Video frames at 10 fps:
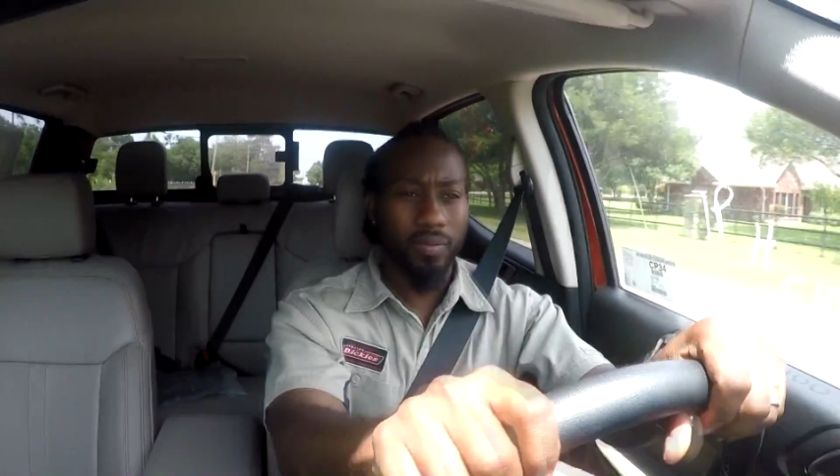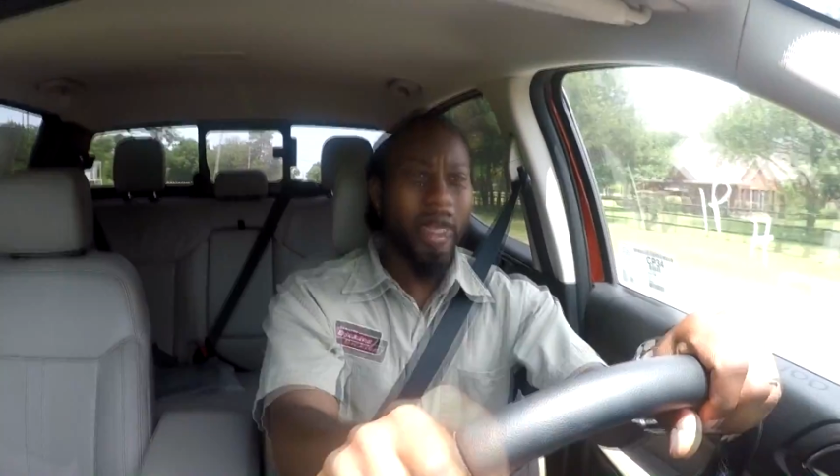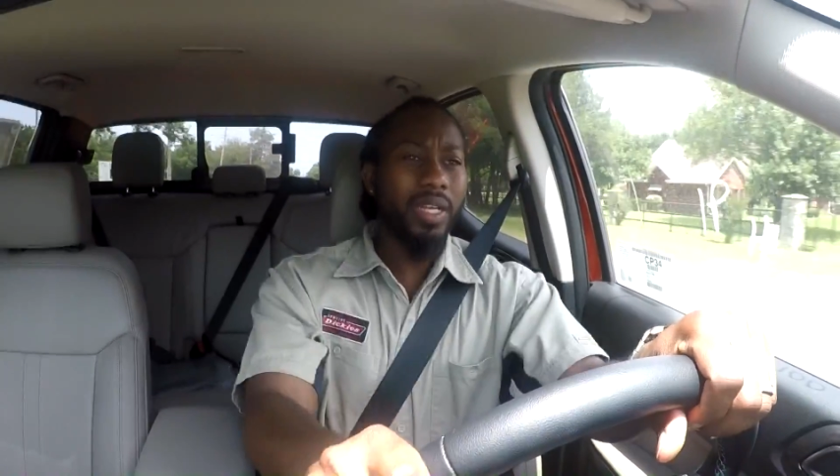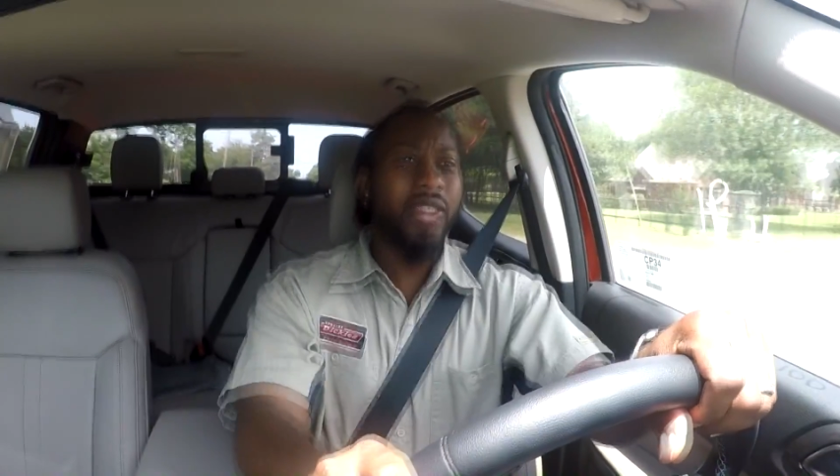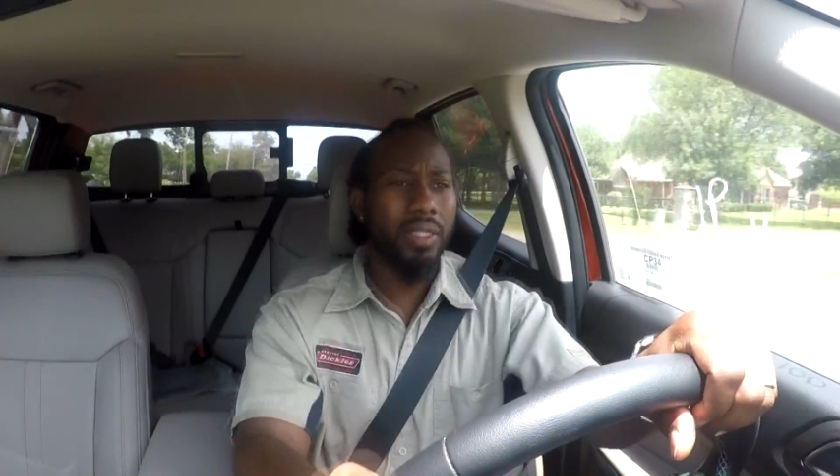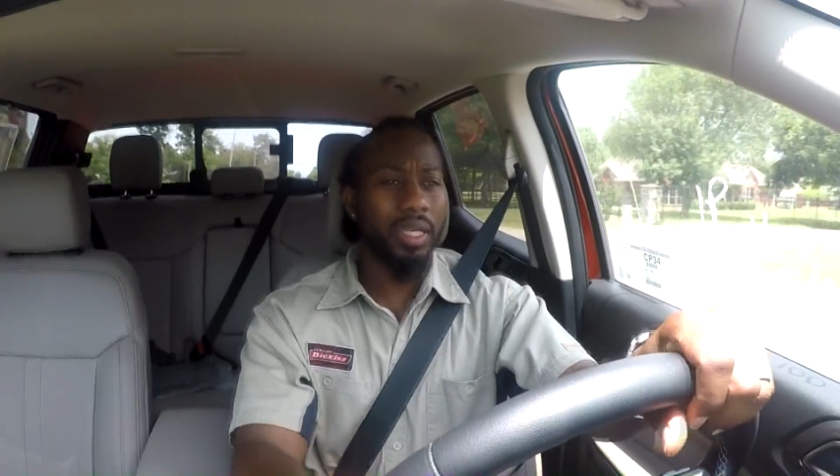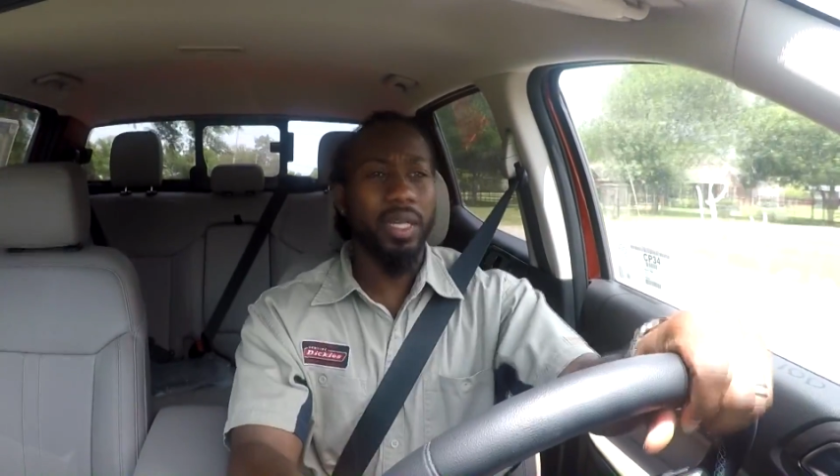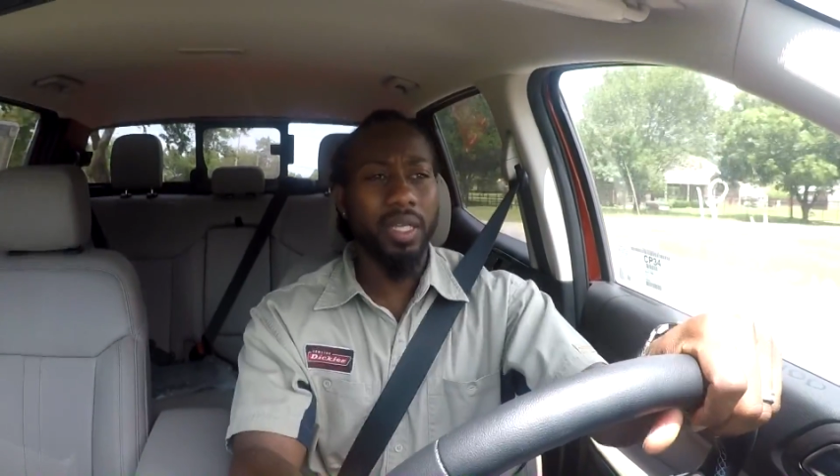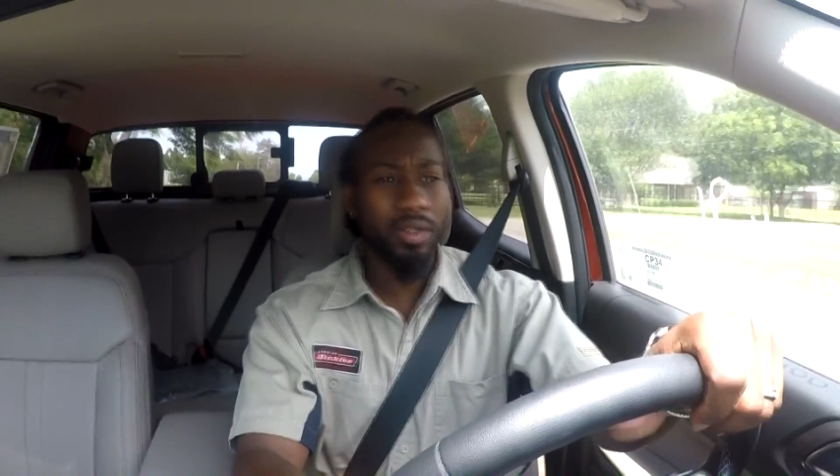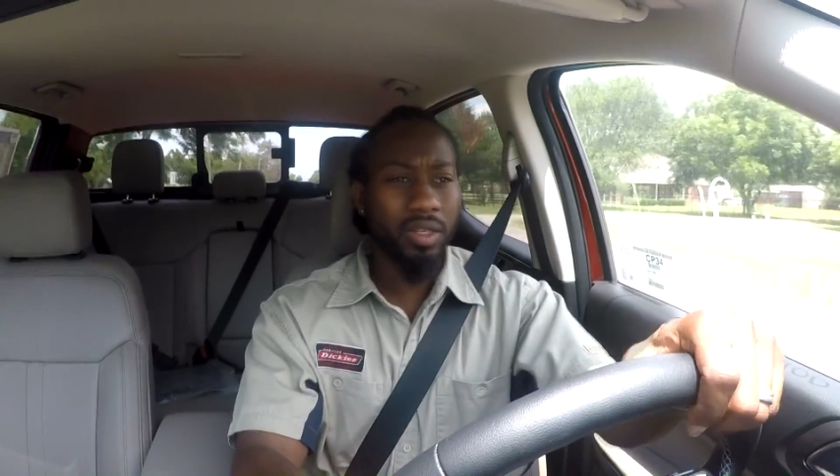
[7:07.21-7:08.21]
I'd say
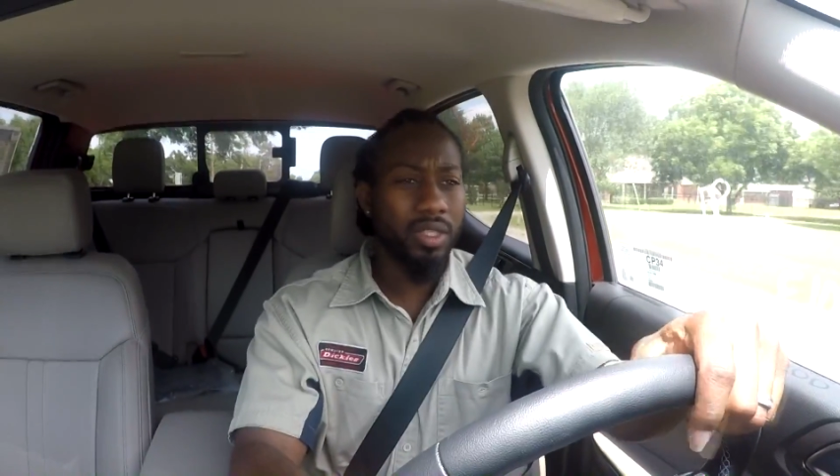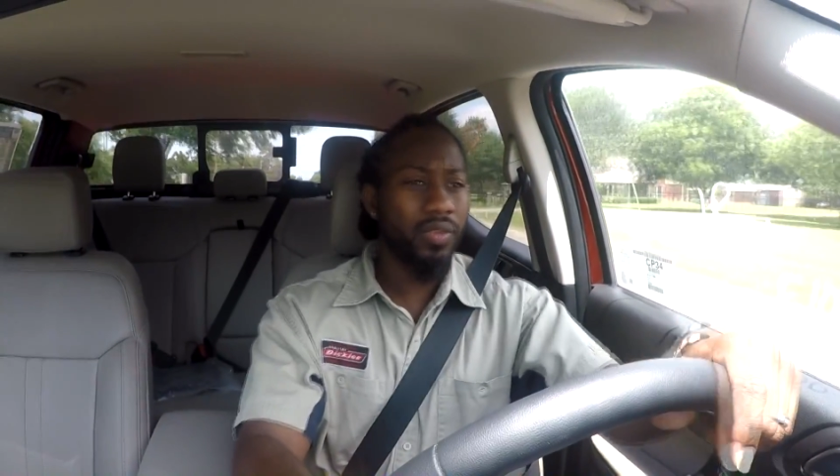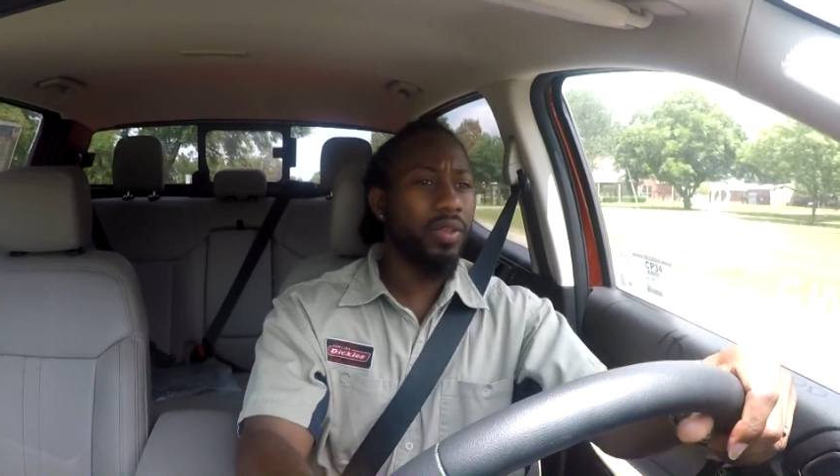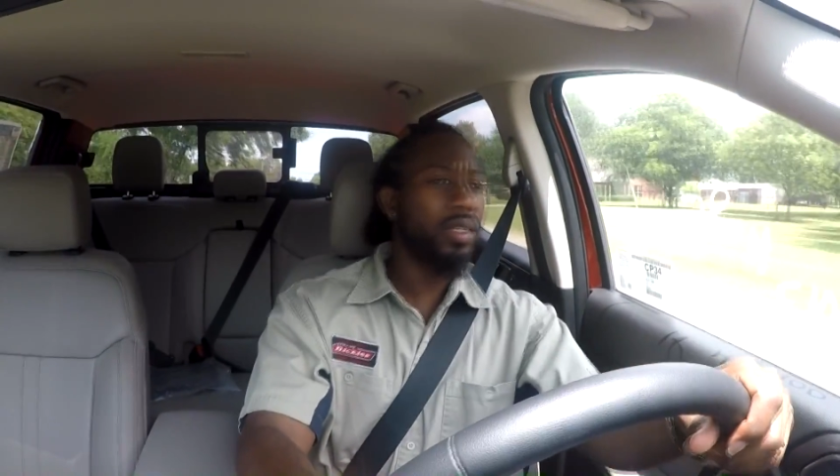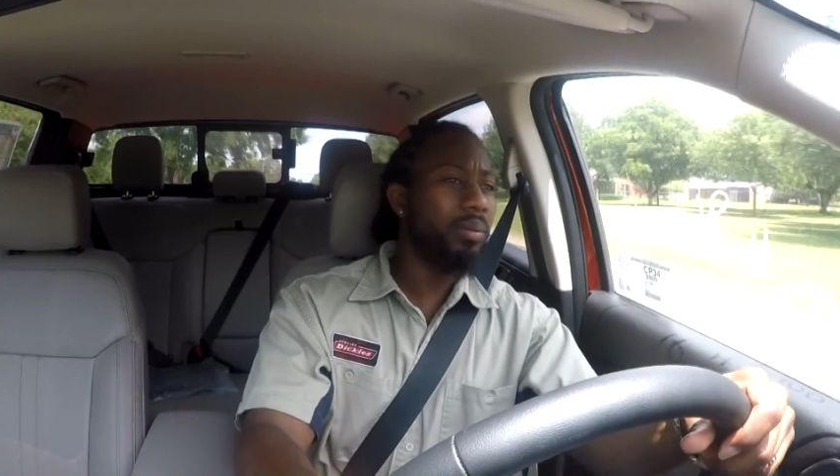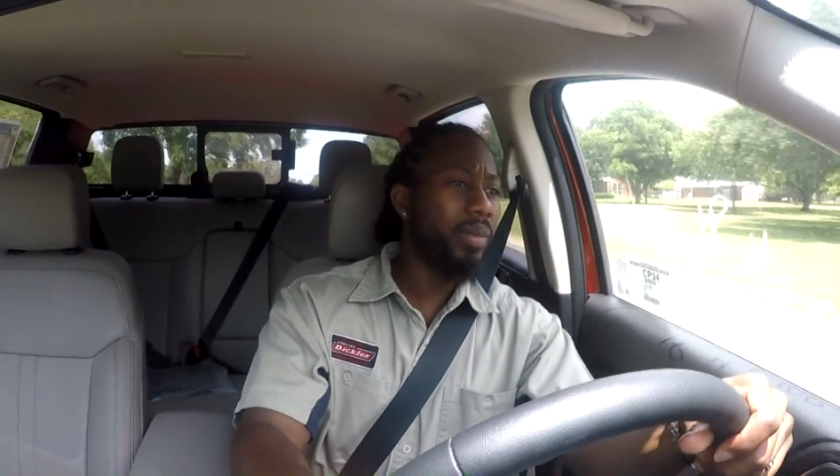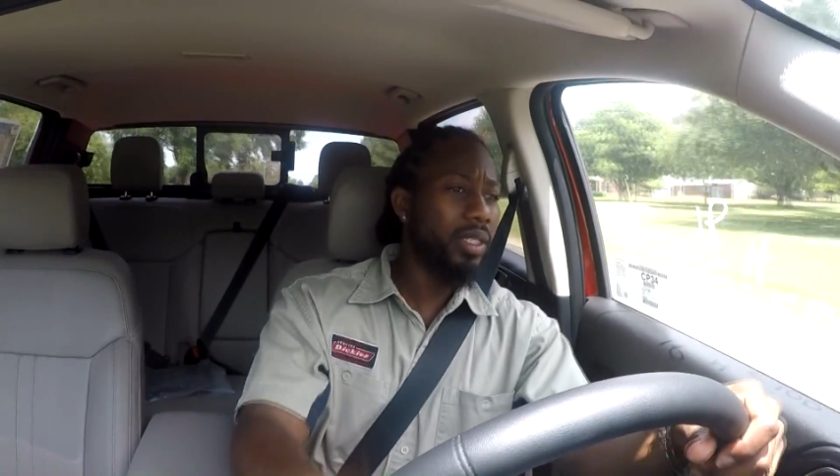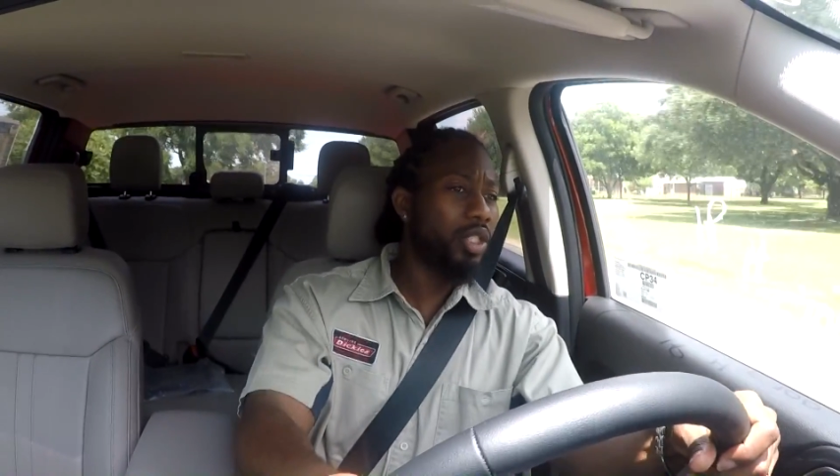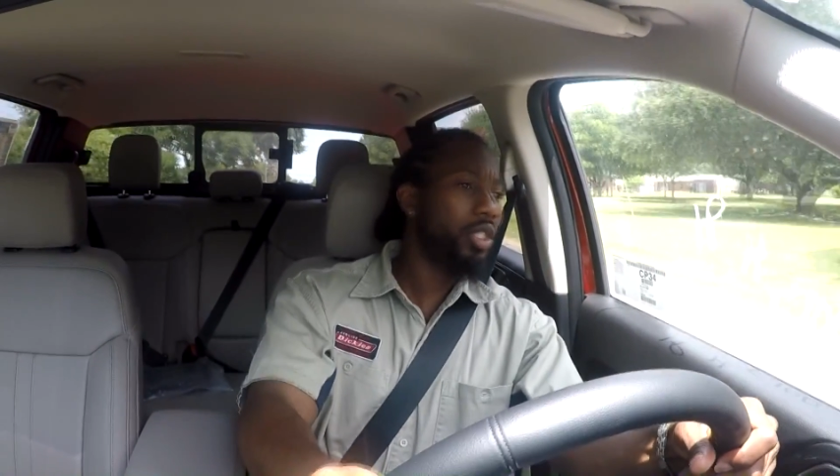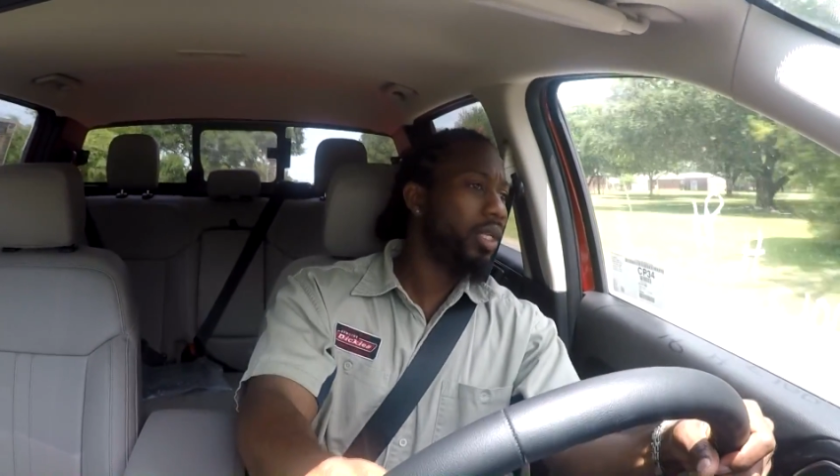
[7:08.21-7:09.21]
it does feel a bit
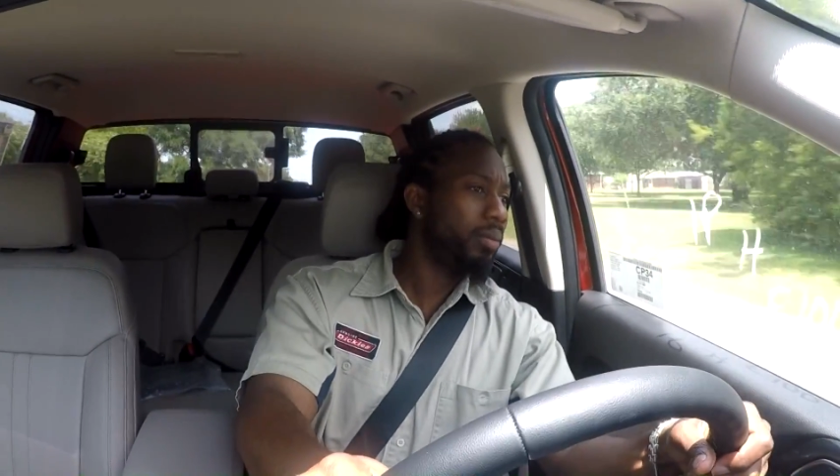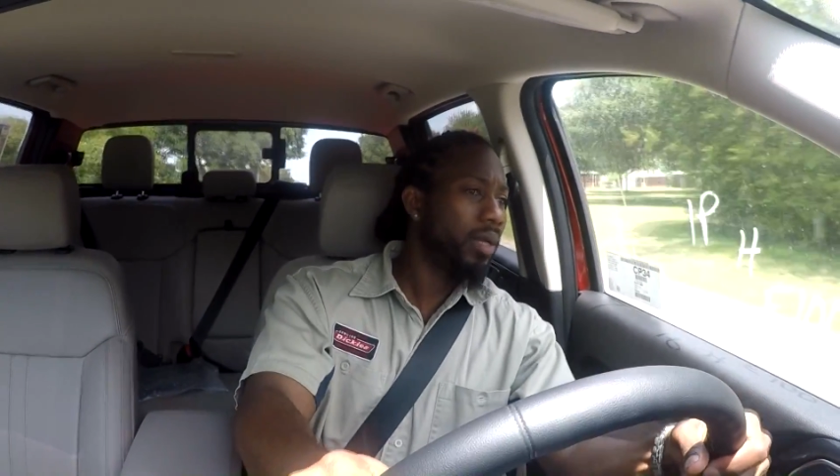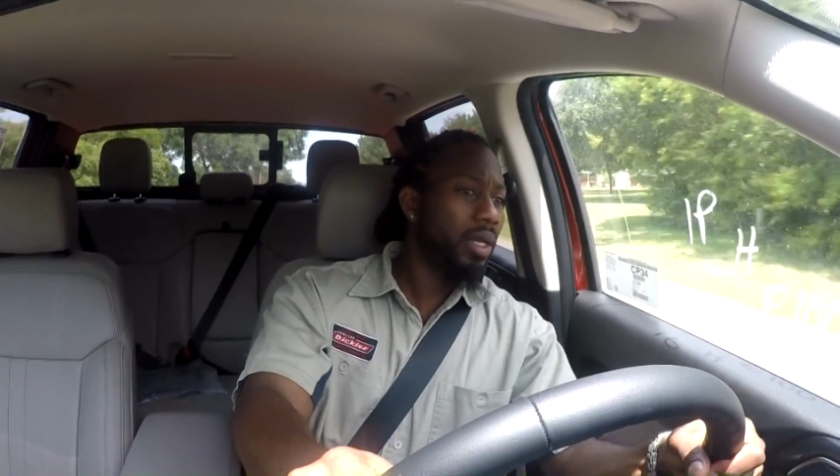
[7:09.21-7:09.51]
cheap.